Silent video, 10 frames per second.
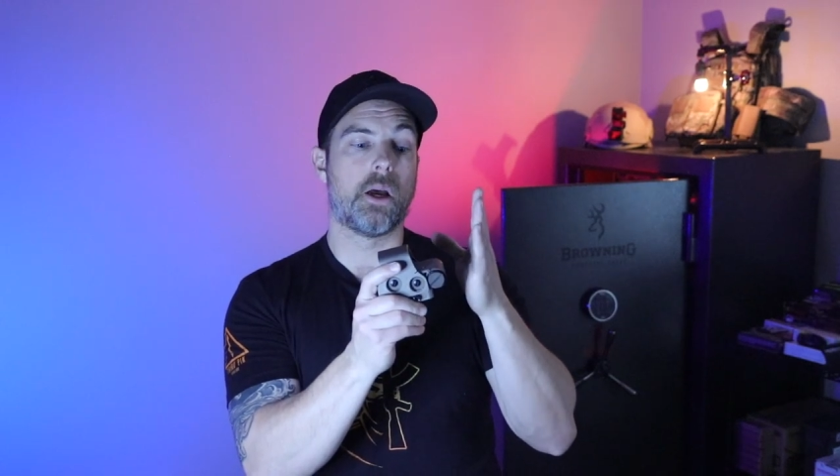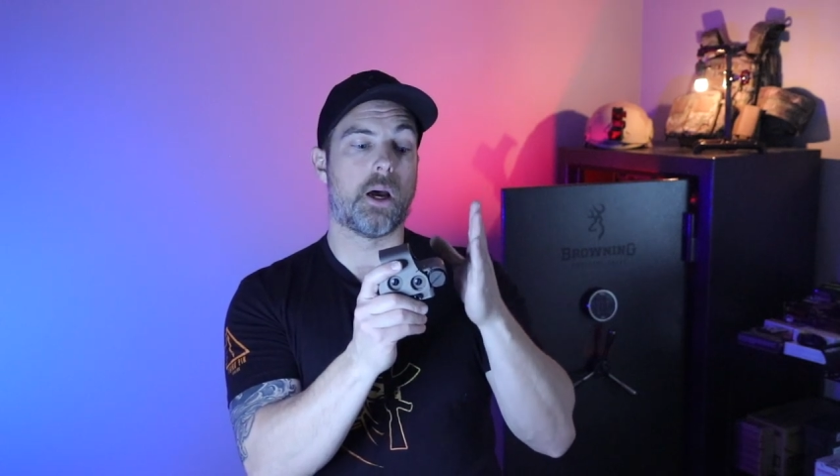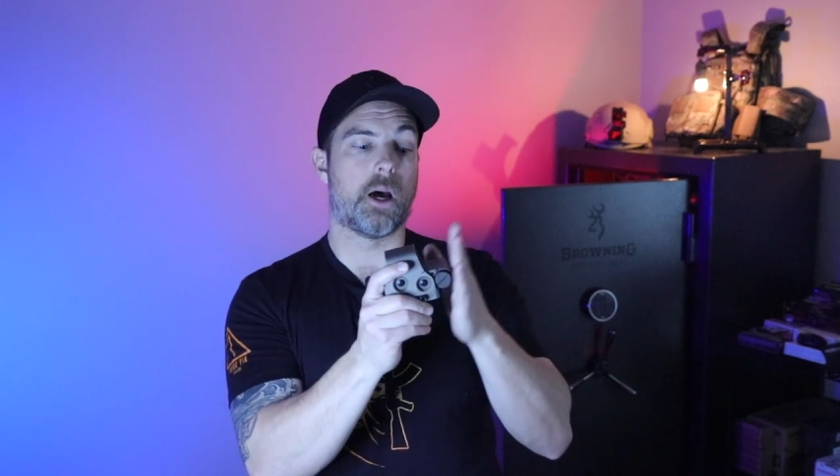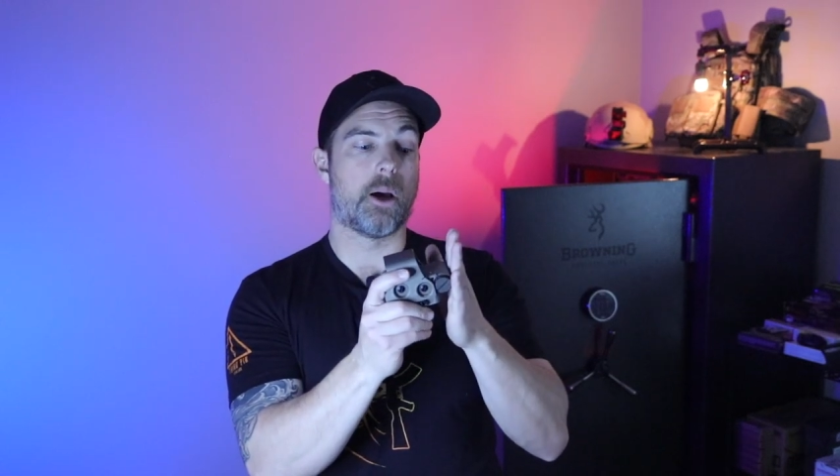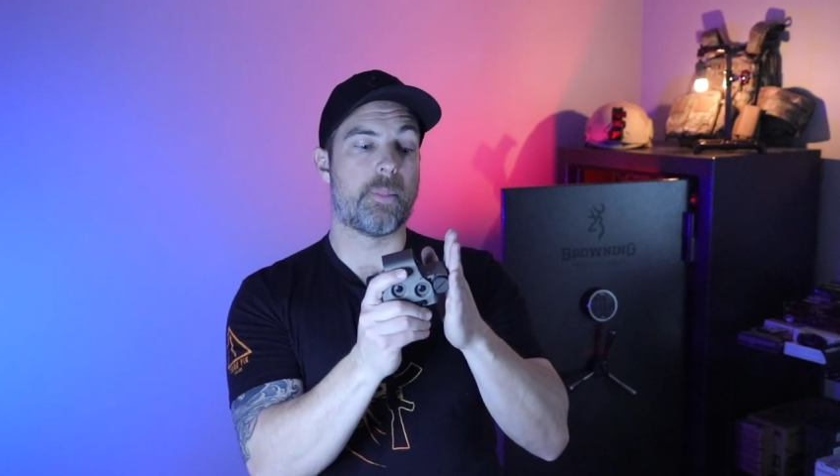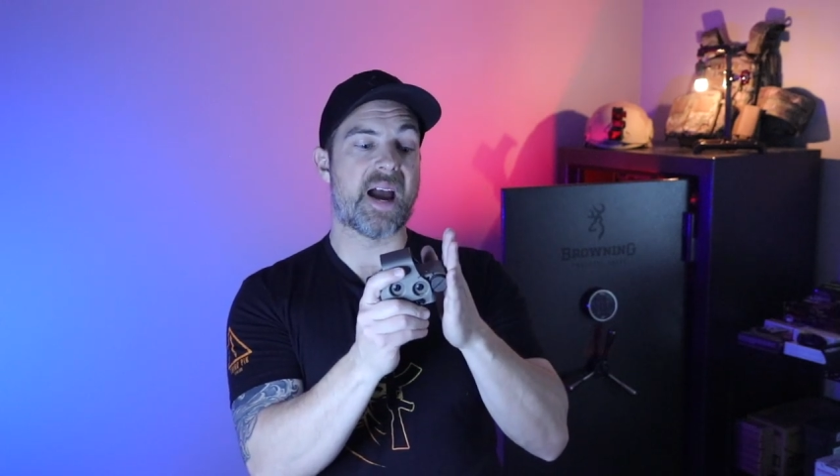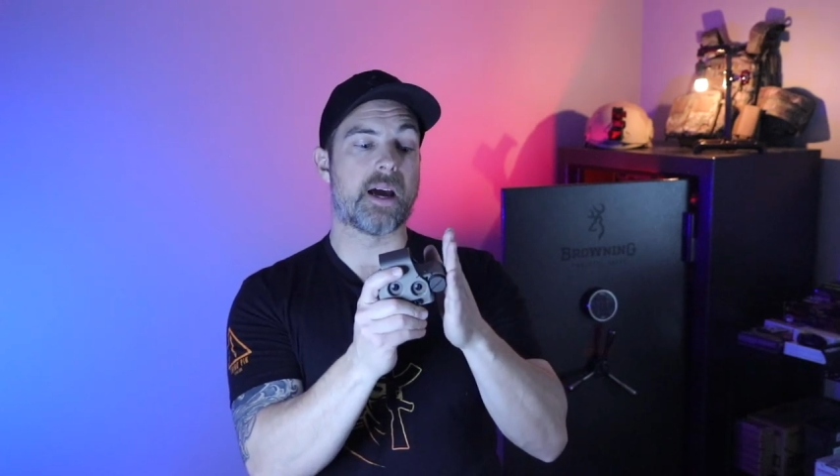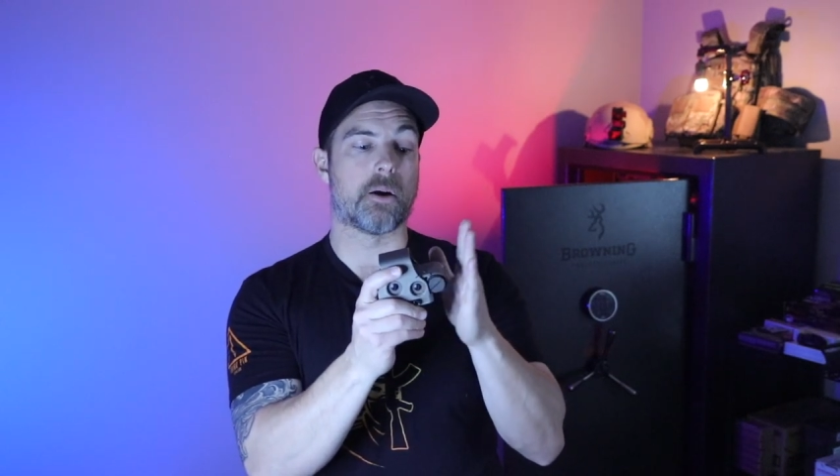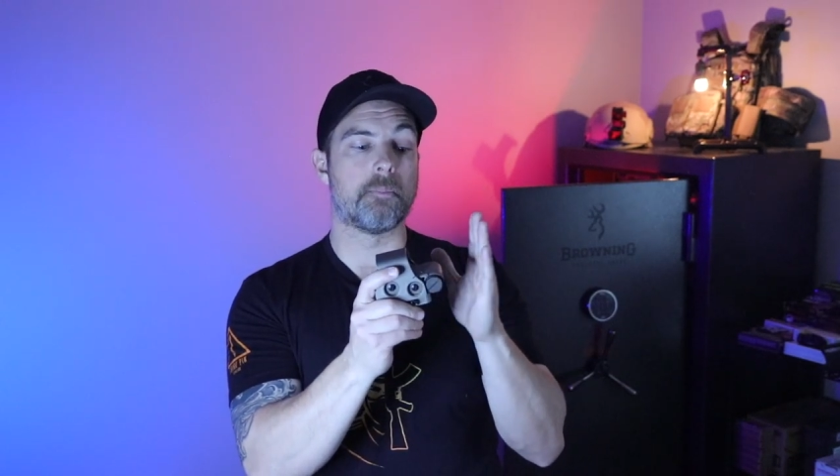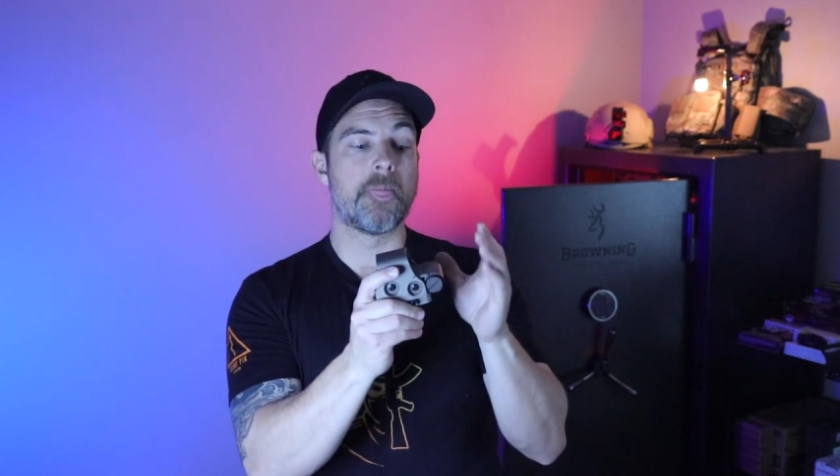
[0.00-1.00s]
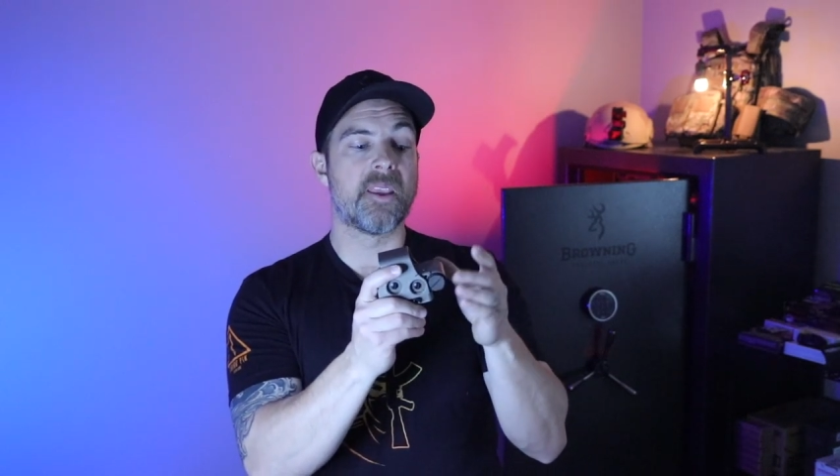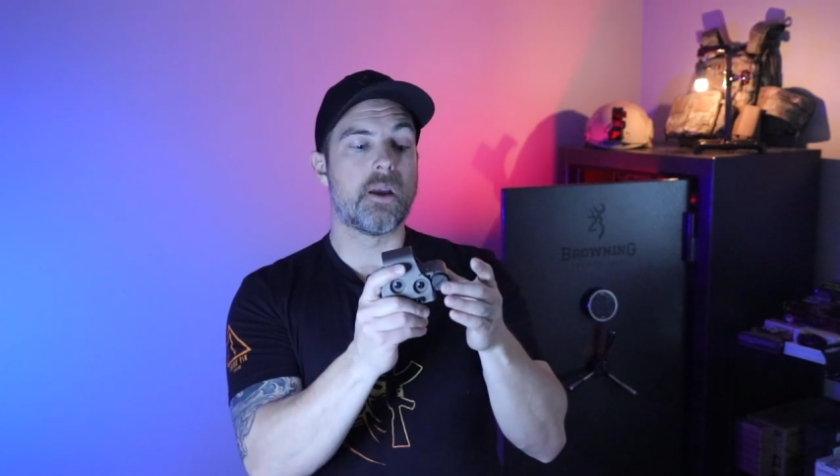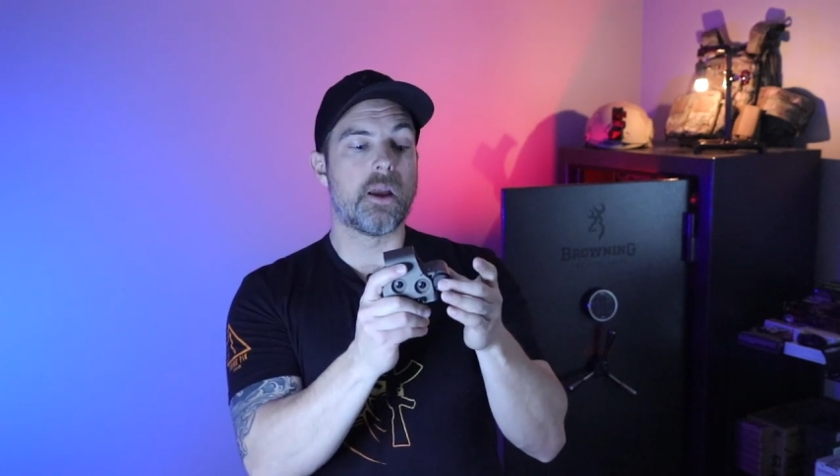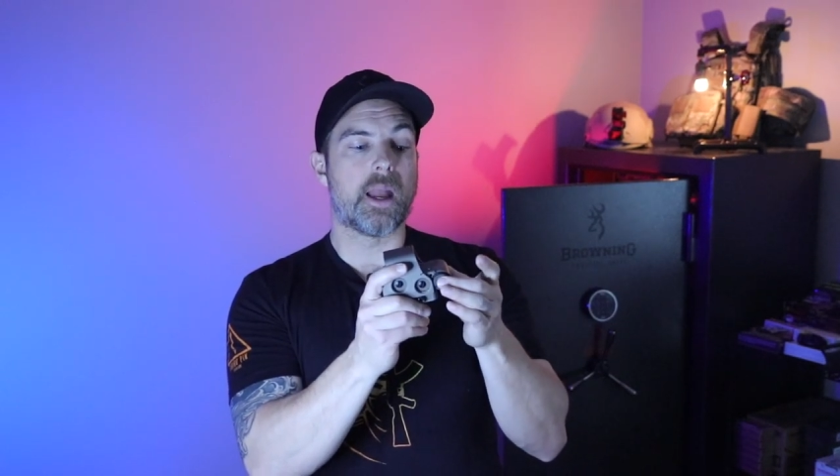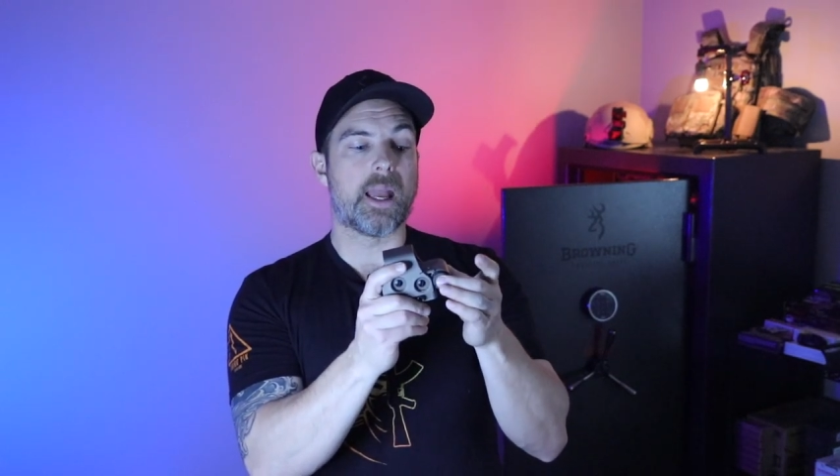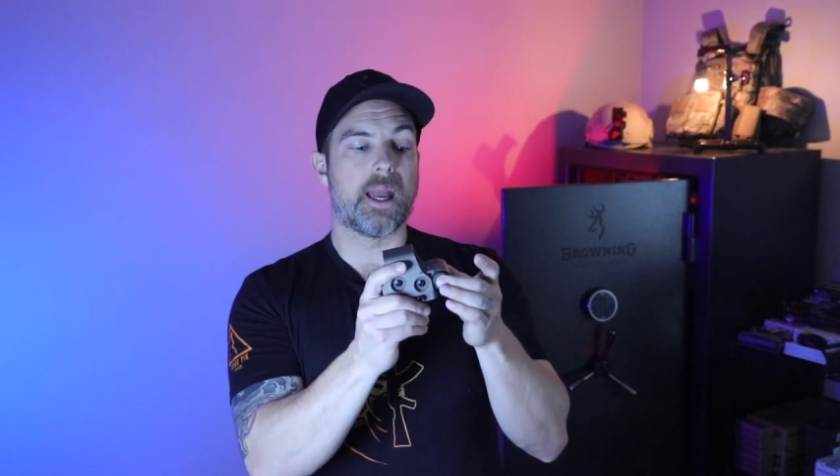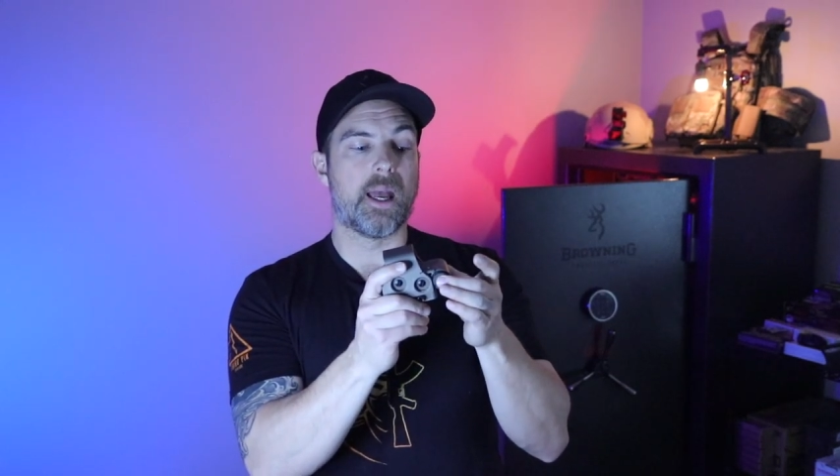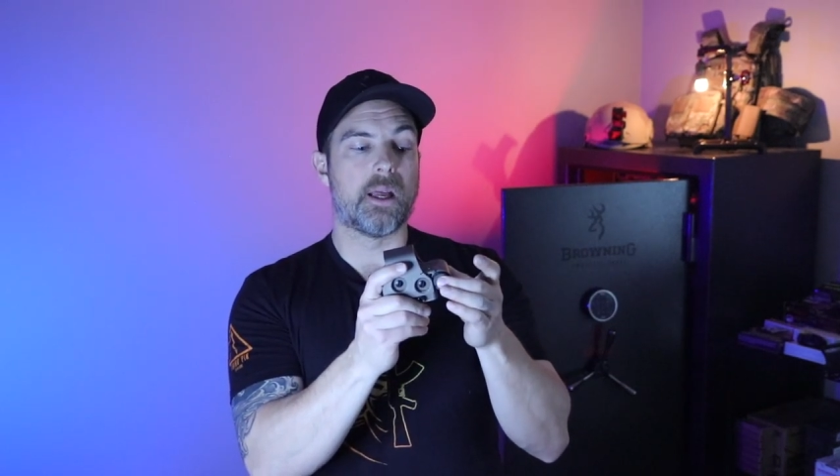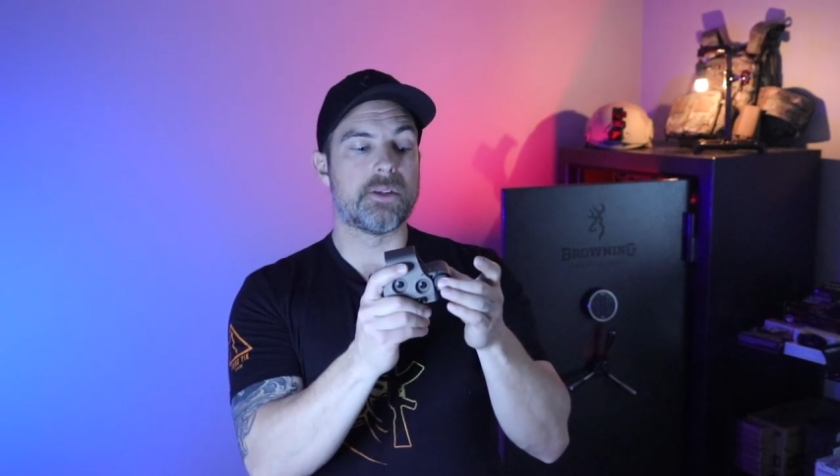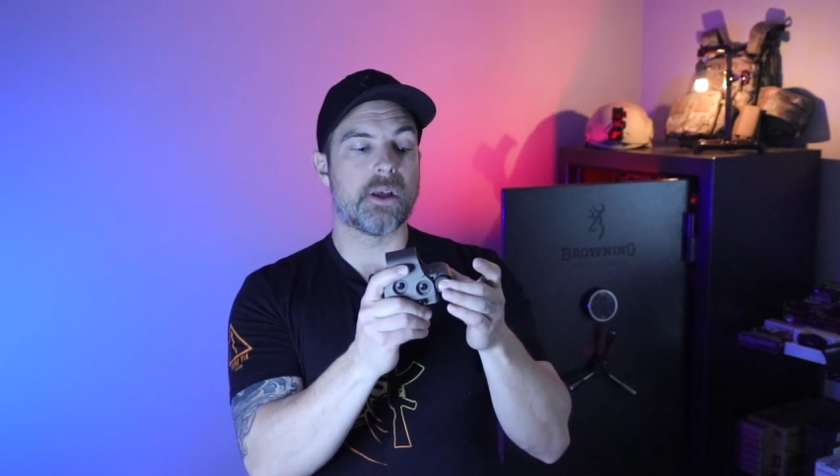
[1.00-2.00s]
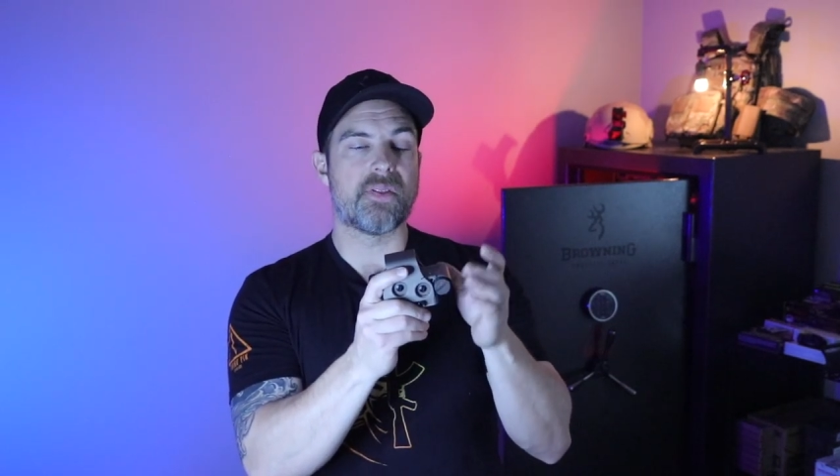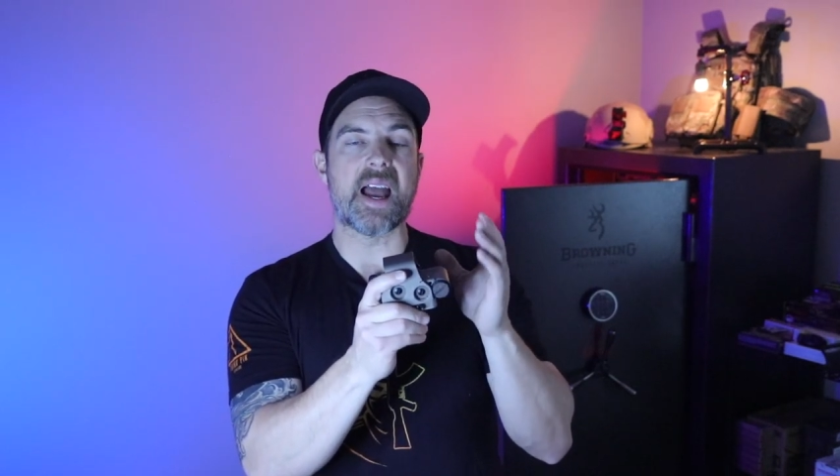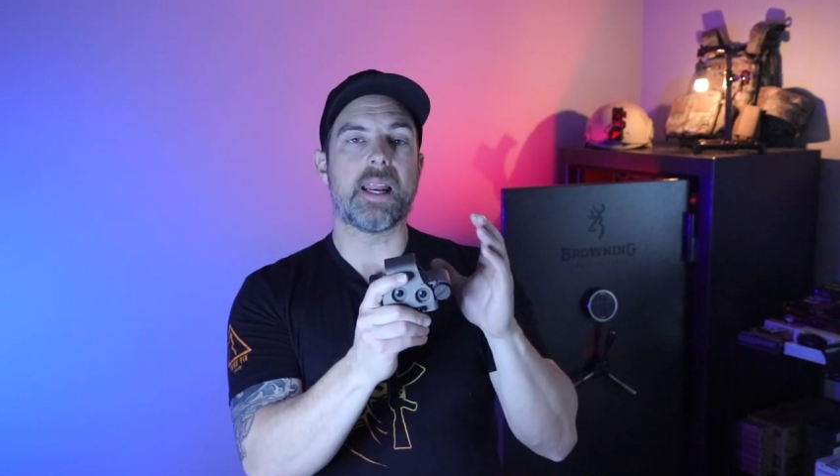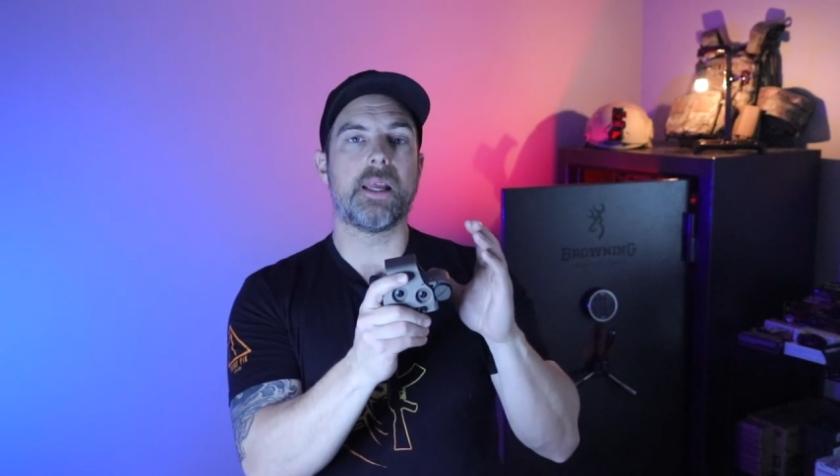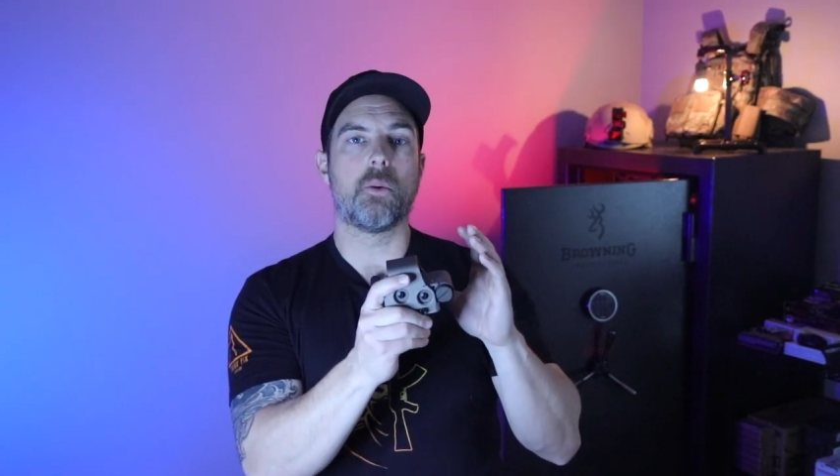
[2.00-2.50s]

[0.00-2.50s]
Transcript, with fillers: uh, pattern and that